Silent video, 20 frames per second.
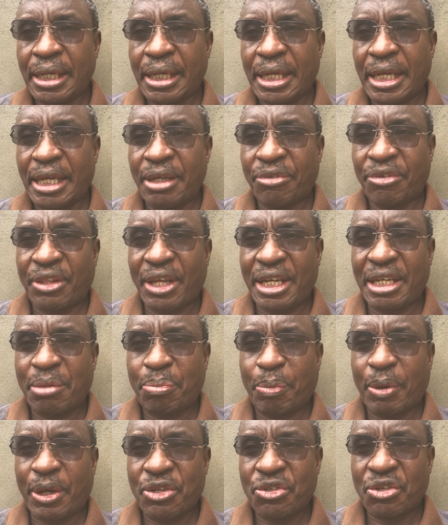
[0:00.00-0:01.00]
If that
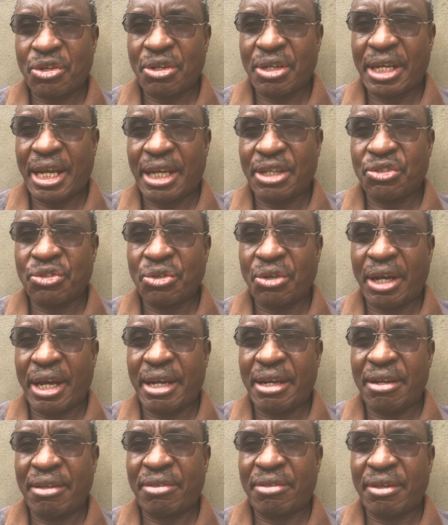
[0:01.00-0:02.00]
person does you
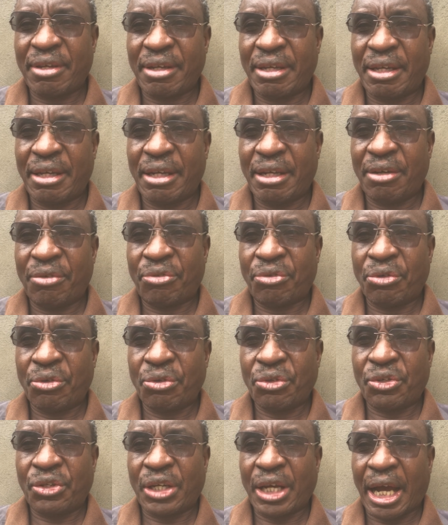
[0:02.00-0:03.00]
anything in
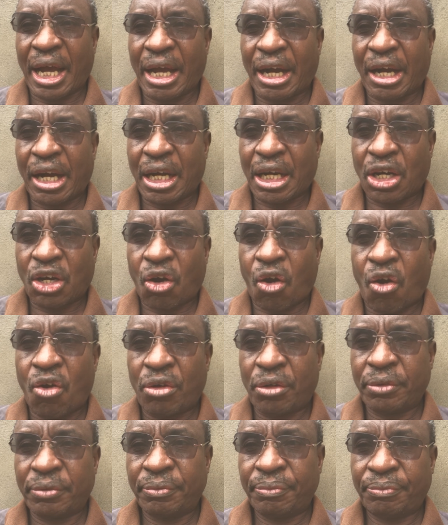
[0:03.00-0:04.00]
future wrong,
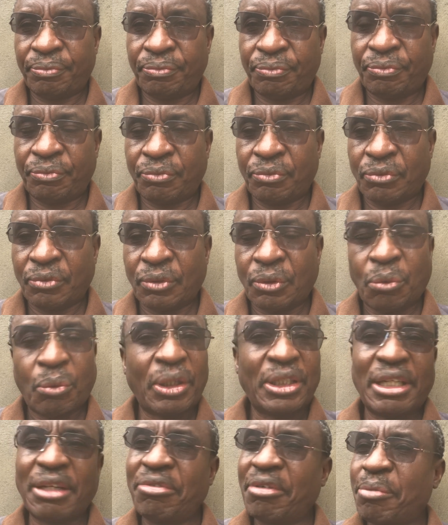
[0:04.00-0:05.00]

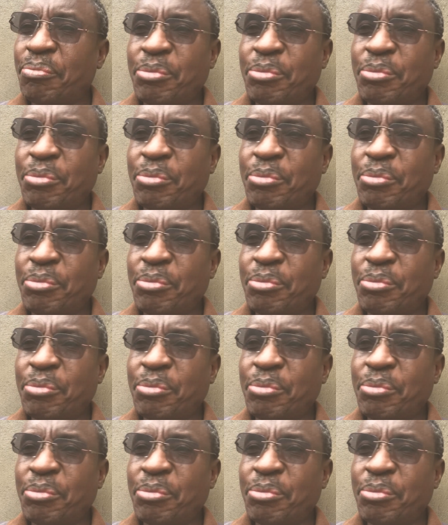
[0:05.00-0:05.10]
whatever